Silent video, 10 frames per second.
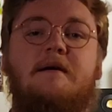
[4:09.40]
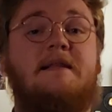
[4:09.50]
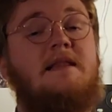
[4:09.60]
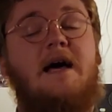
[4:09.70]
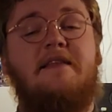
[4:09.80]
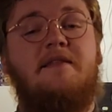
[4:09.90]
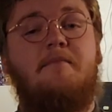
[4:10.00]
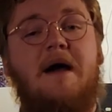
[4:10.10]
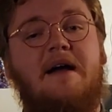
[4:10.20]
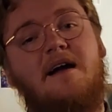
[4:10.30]
and line
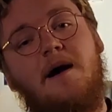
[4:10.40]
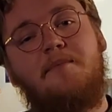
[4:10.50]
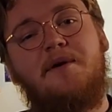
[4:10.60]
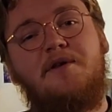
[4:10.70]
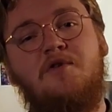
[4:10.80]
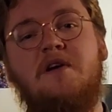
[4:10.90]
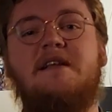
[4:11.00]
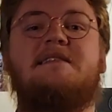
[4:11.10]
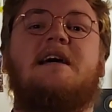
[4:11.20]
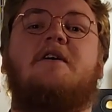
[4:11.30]
them back up, you
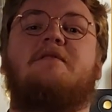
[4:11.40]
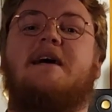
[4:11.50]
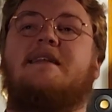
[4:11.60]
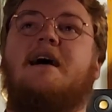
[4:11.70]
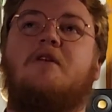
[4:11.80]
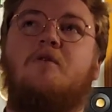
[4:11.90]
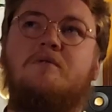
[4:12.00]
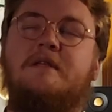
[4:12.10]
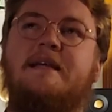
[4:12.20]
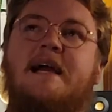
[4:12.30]
get a sound that not
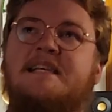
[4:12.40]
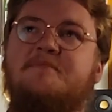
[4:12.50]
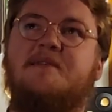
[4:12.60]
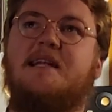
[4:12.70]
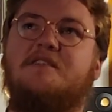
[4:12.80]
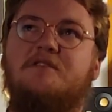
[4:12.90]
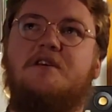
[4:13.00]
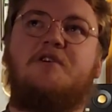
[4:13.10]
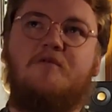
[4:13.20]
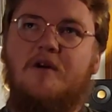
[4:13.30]
only
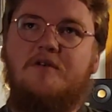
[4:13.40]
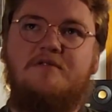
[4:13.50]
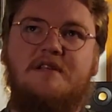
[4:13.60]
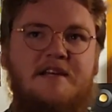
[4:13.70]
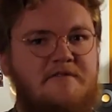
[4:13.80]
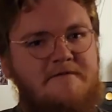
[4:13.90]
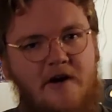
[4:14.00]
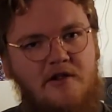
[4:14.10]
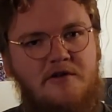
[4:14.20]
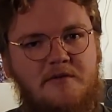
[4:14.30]
exponentially grows in
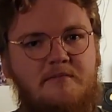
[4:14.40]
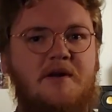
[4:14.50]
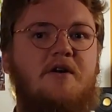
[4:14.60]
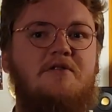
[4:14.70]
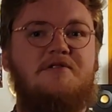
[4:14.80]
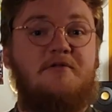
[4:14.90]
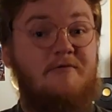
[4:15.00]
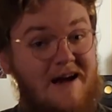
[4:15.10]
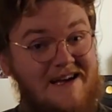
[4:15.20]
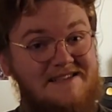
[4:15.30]
volume, but also
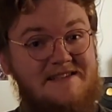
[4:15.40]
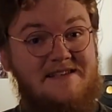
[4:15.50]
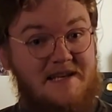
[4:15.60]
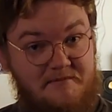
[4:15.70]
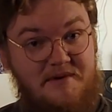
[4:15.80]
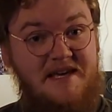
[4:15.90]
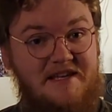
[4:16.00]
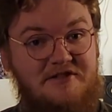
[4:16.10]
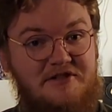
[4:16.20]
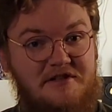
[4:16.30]
rises in
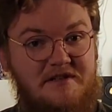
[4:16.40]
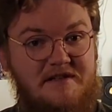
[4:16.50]
pitch.